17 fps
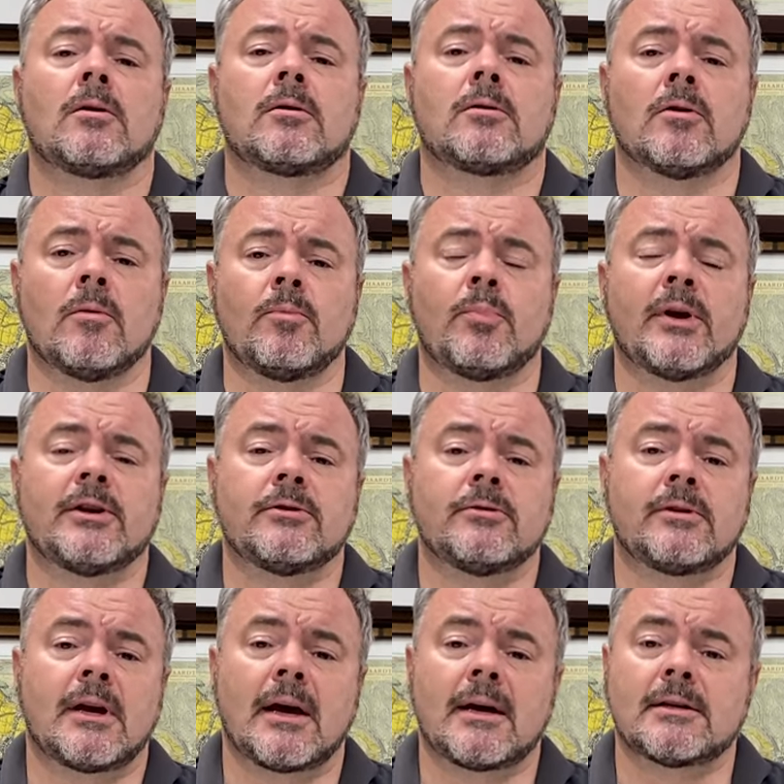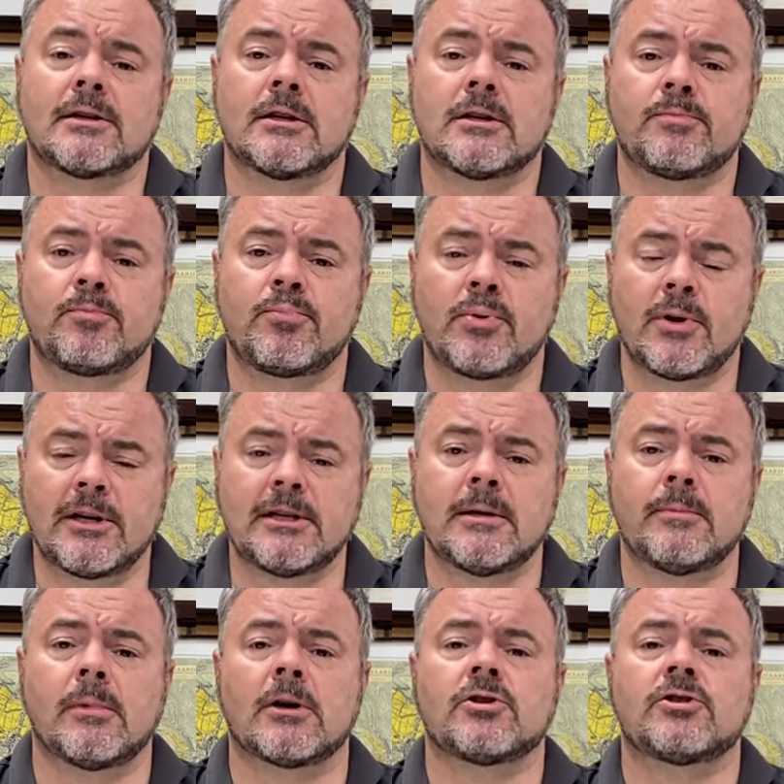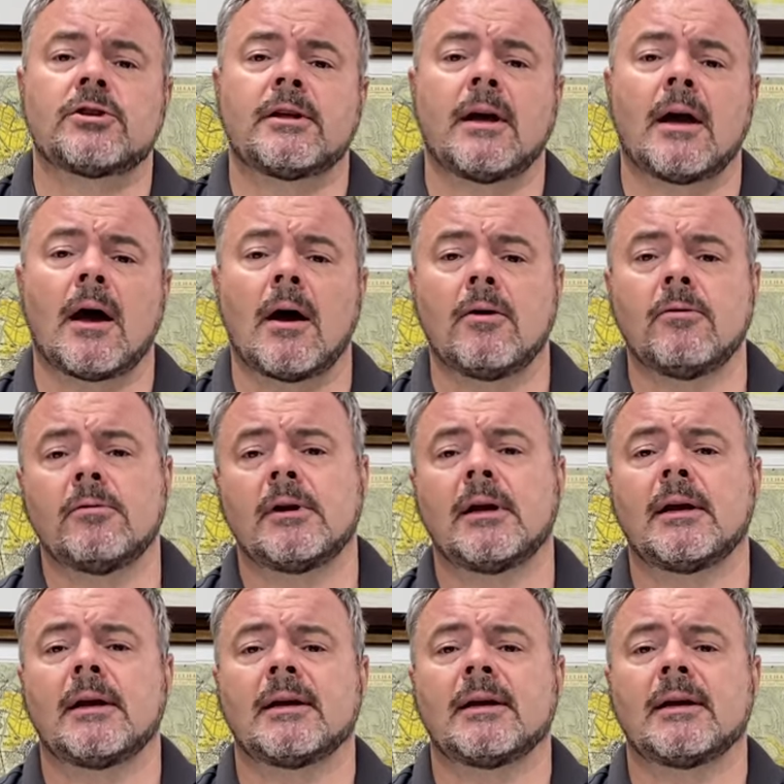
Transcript: Grand Puy Ducasse is pretty much the only